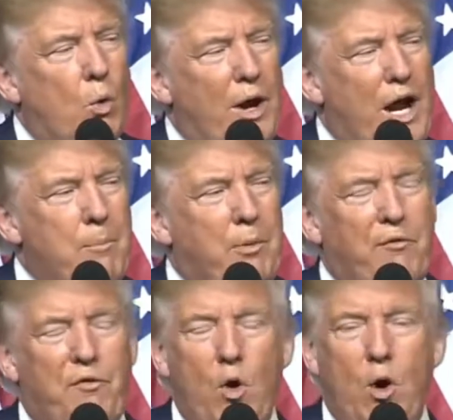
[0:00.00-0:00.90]
when I
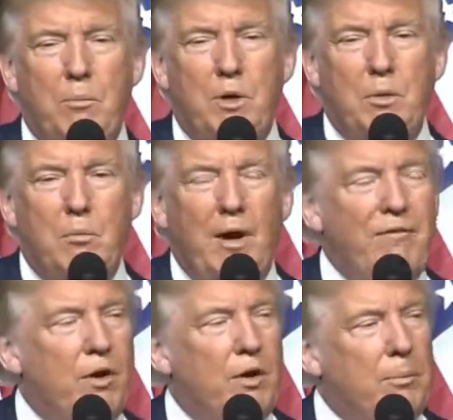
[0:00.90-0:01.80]
performed my
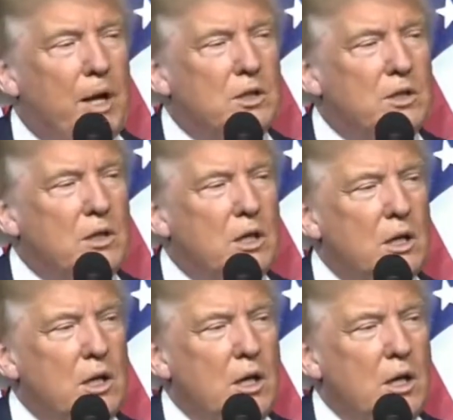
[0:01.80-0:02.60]
very best.